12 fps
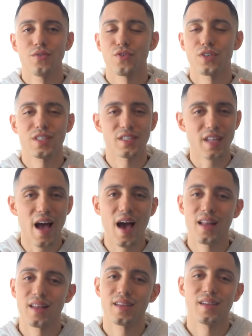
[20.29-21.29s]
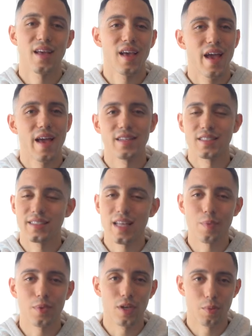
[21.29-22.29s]
for styling and
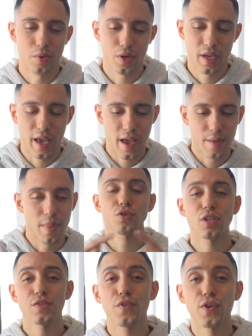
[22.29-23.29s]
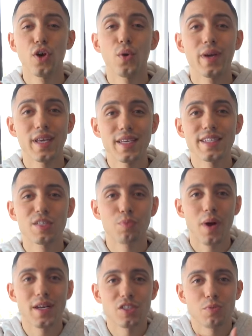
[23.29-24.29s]
stepping up your game. So this video is
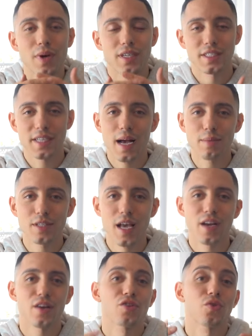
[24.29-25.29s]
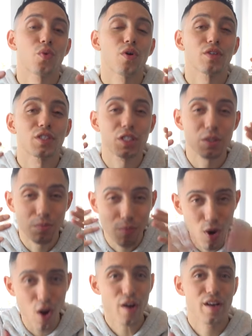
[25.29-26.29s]
sponsored by Shoptagr, the world's
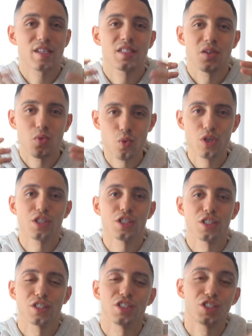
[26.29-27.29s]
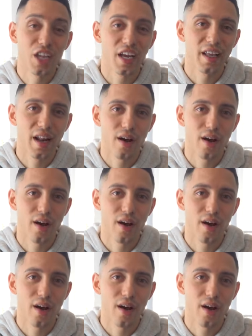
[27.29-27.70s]
smartest wish list. Check it